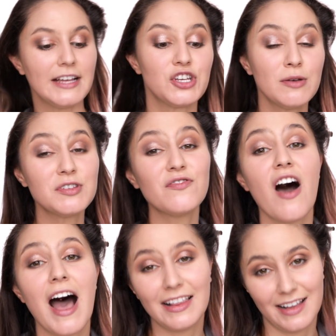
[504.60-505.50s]
In terms of
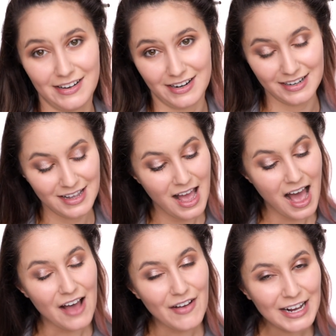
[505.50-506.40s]
eyeliner,
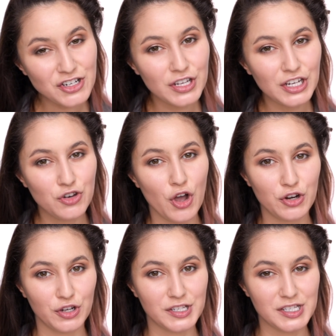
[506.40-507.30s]
I've actually
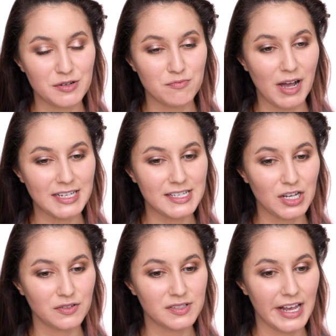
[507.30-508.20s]
noticed
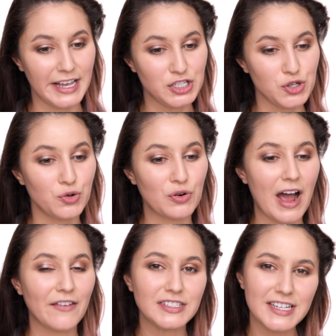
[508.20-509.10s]
myself starting to
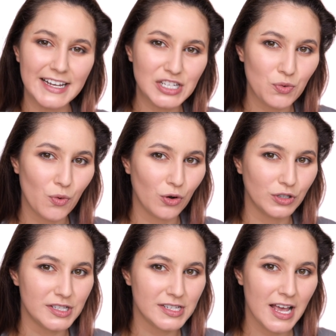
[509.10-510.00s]
gravitate
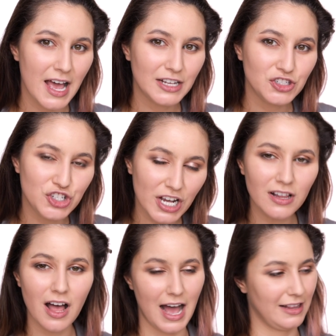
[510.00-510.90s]
towards
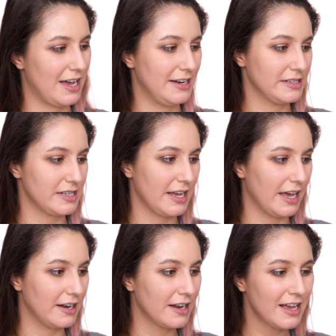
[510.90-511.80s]
gel eyeliners again.